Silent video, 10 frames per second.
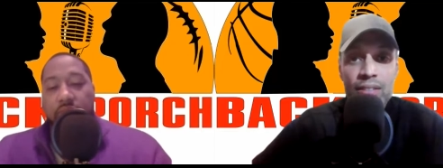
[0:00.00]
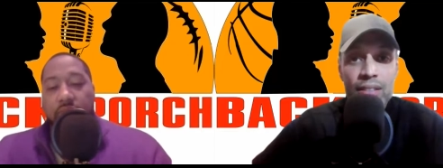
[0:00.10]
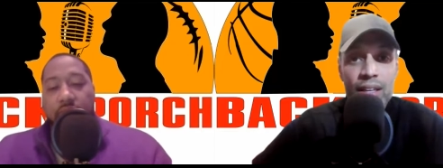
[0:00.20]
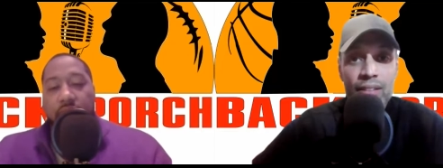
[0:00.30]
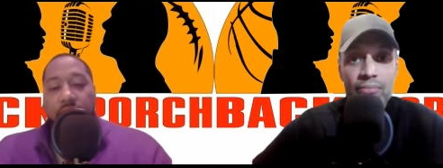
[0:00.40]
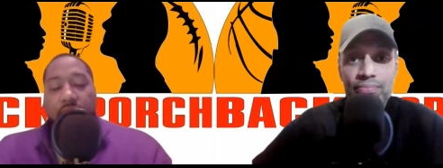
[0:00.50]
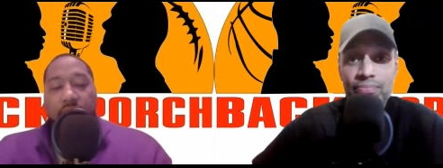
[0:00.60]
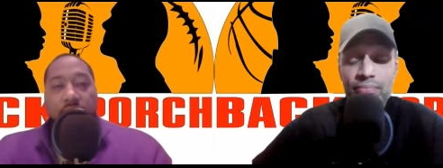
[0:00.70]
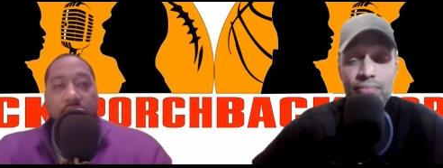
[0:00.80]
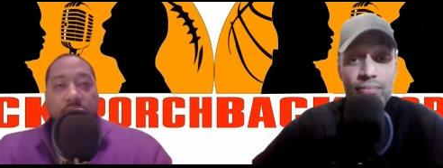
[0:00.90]
Speaker 1: set.
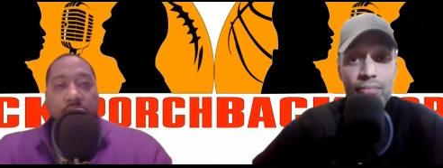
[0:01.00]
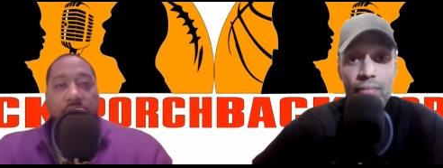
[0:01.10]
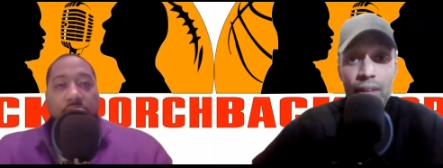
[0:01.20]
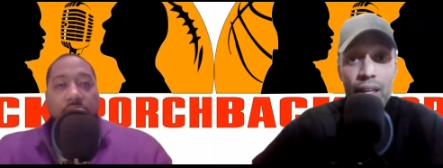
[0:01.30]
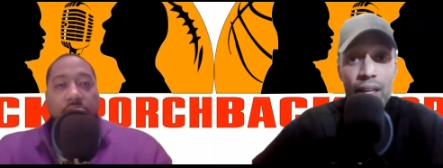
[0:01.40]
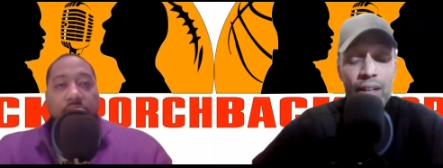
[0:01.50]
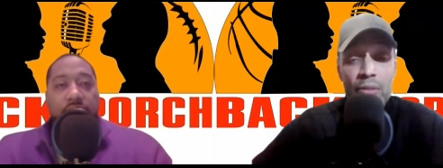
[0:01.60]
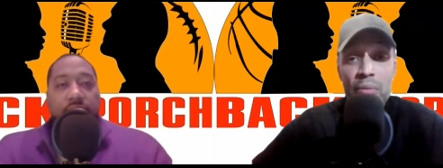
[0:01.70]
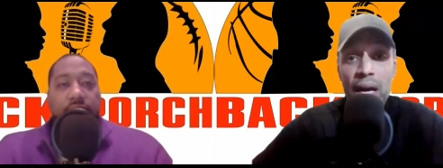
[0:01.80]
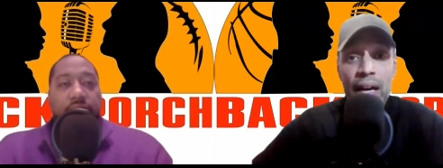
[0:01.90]
And
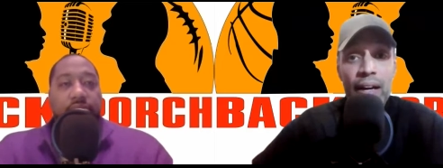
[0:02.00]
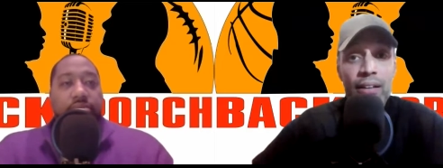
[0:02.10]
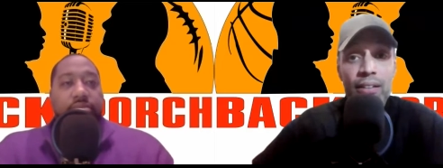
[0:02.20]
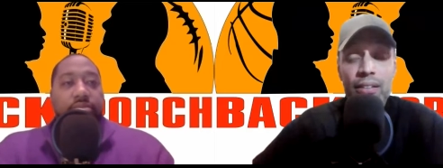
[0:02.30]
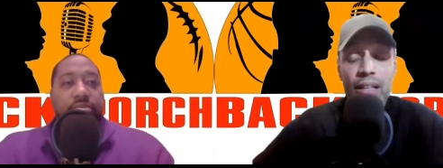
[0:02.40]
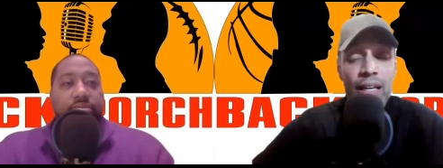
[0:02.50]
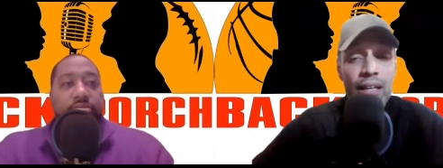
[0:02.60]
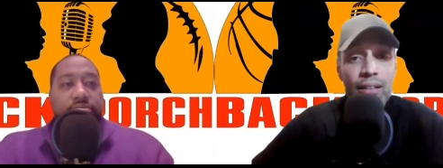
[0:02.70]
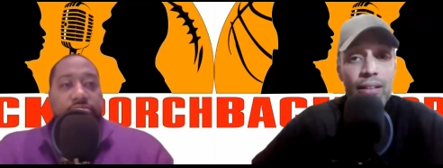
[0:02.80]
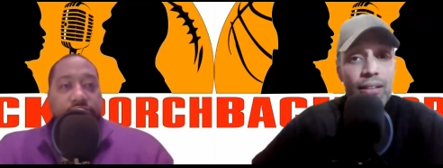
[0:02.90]
Urban Meyer,
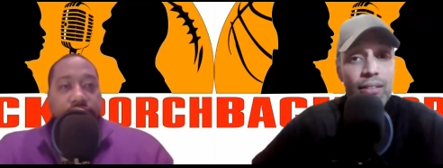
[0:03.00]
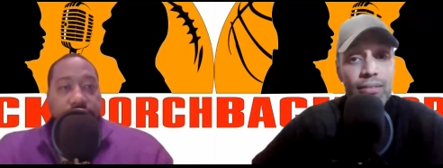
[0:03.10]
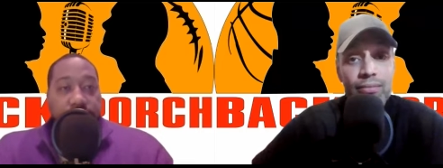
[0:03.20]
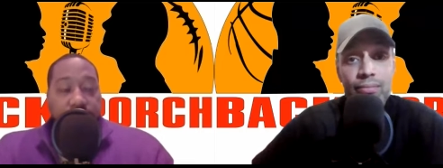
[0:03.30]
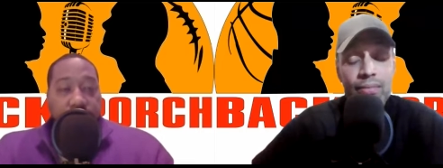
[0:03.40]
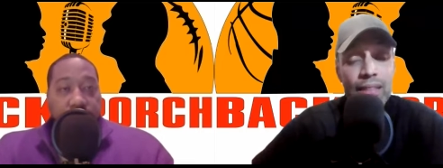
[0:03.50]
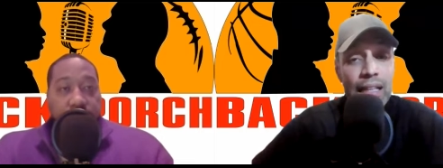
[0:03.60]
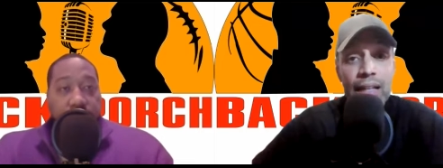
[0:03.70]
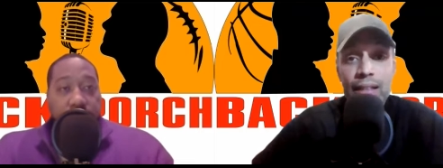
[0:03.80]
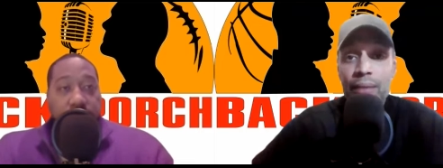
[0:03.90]
and
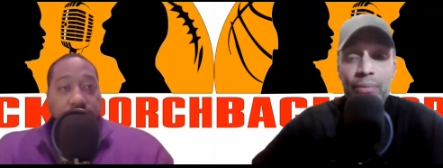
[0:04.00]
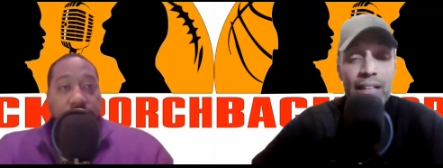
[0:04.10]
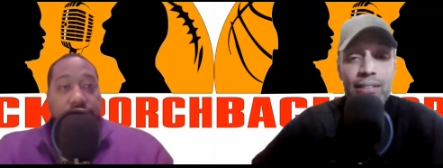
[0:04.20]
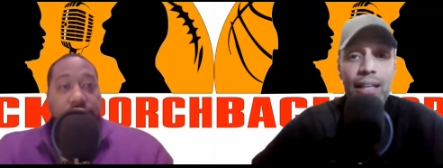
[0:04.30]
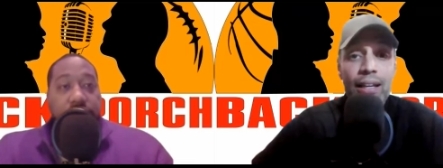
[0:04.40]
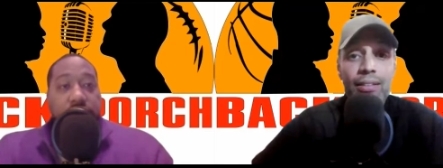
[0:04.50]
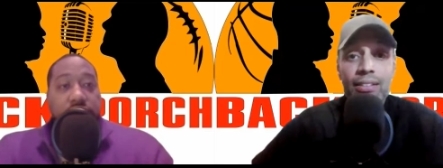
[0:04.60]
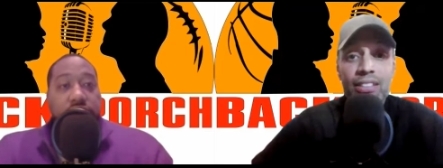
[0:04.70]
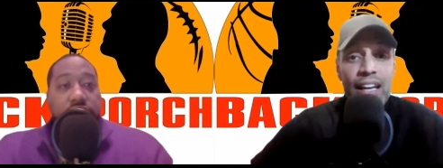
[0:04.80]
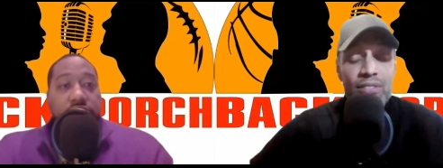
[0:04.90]
not I'm not saying
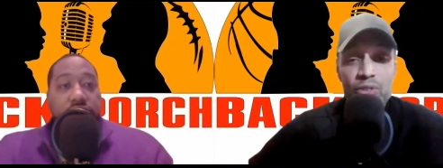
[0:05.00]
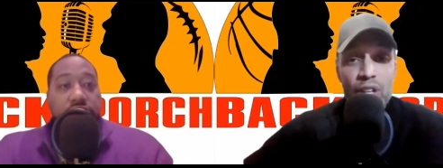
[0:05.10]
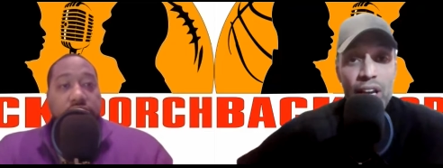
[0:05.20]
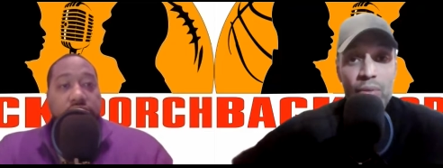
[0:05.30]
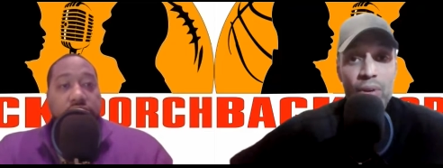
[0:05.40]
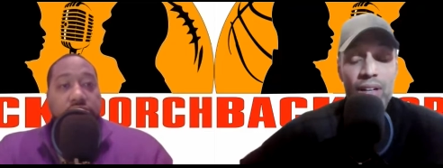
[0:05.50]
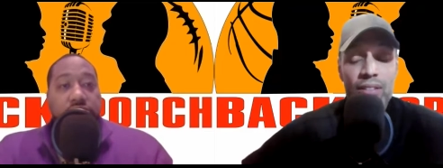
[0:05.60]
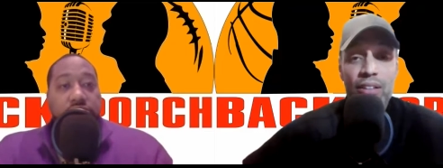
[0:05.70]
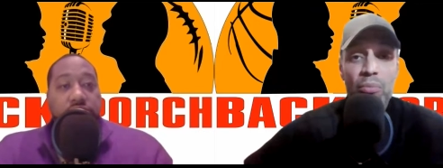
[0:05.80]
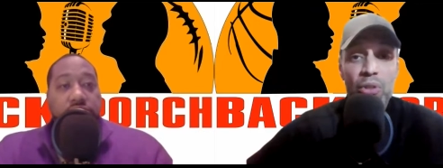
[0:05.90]
the Jacksonville
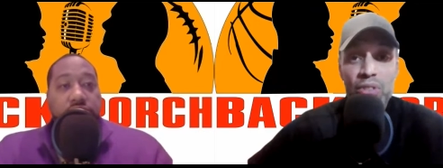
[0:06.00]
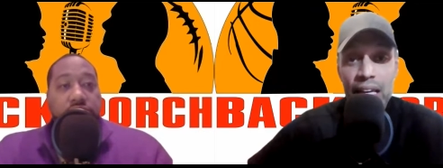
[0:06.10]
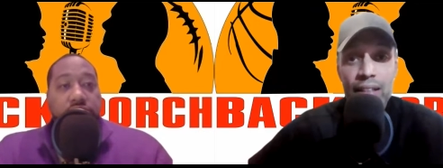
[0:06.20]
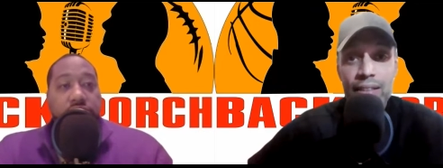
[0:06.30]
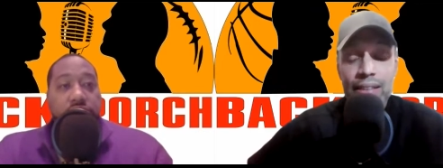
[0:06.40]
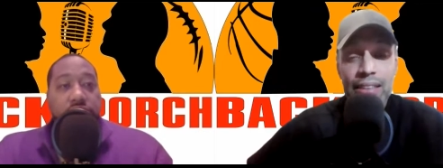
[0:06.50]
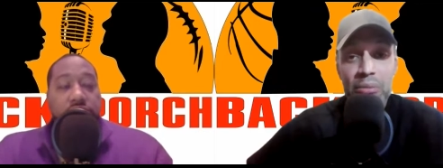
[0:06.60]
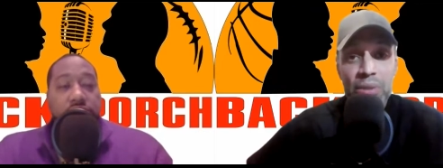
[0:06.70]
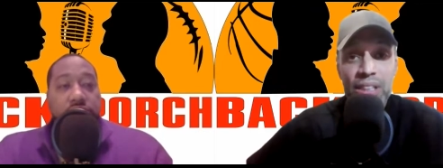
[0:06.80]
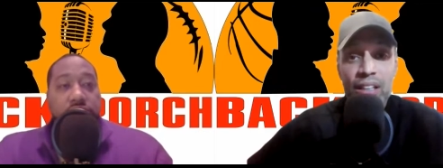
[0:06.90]
Jaguars are the most talented
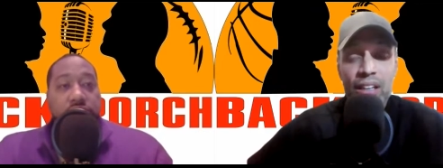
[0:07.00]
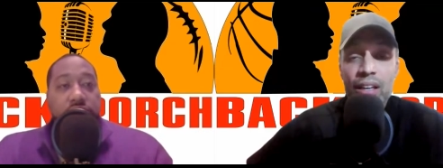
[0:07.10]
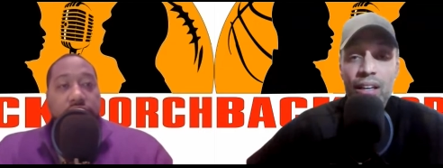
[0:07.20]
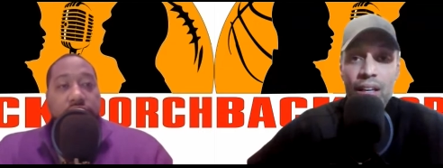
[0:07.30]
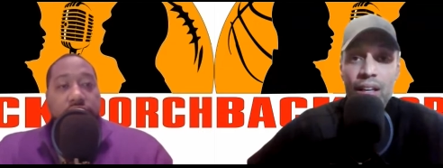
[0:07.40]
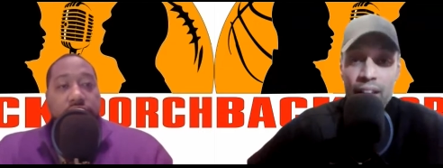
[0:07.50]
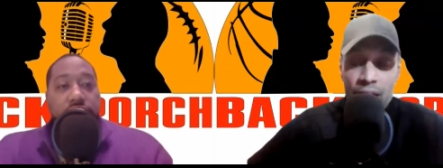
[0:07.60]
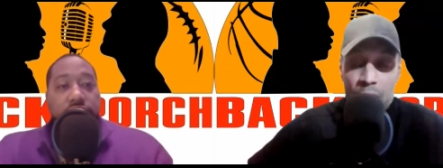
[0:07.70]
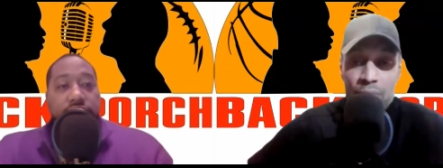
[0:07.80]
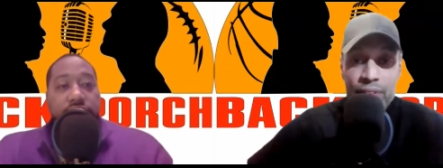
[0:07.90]
team, but they
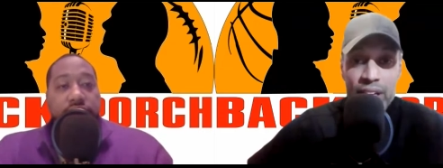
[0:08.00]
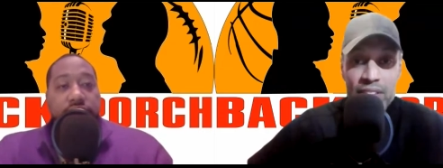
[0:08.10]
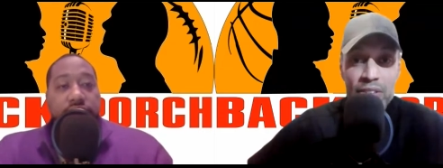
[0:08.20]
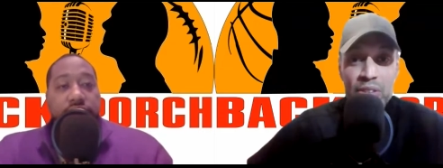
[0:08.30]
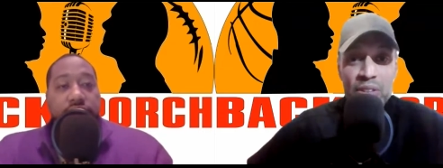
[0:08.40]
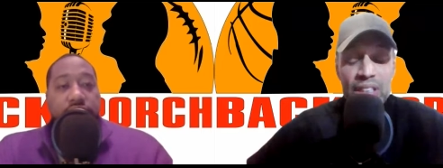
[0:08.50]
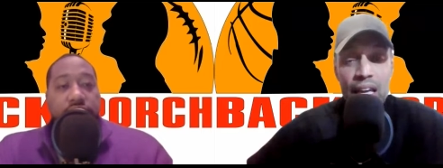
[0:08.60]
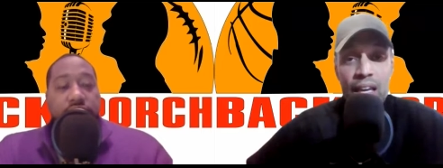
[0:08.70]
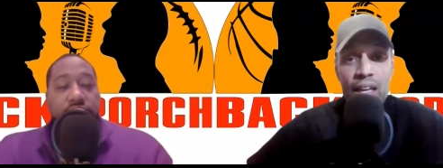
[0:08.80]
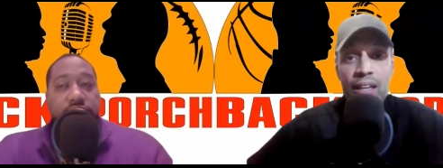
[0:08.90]
are professionals
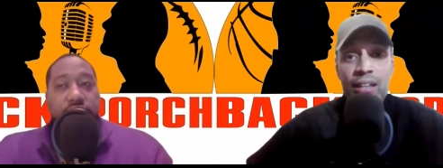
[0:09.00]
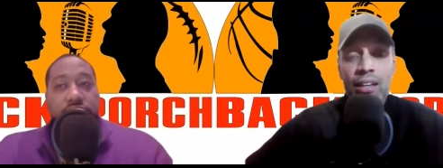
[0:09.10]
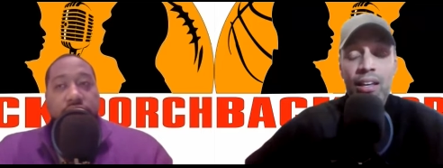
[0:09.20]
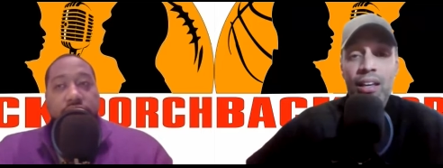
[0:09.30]
and